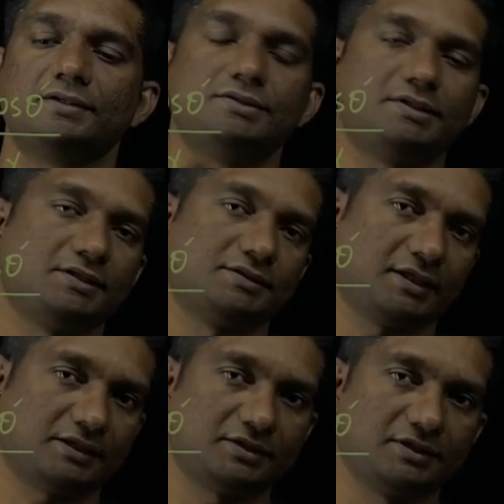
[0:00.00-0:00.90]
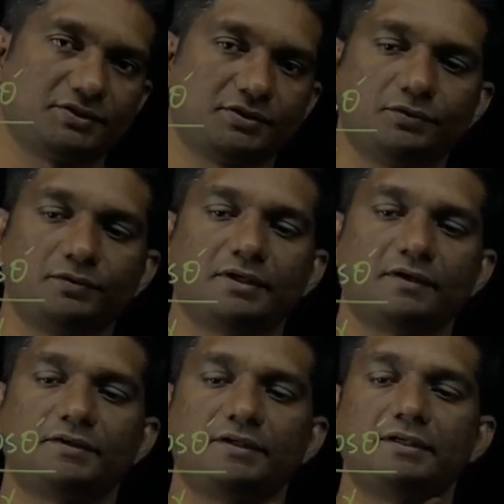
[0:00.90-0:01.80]
G is the acceleration due to
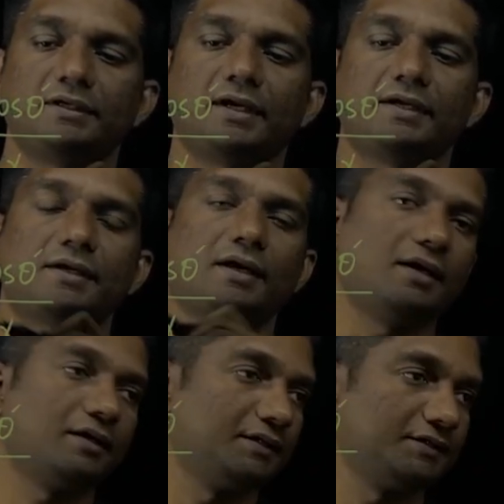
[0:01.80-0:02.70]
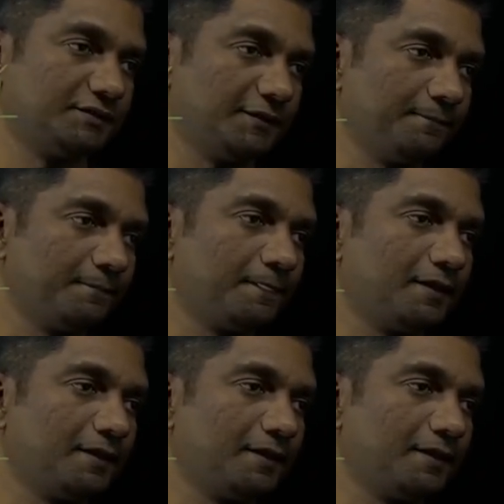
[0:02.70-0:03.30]
gravity, and R is the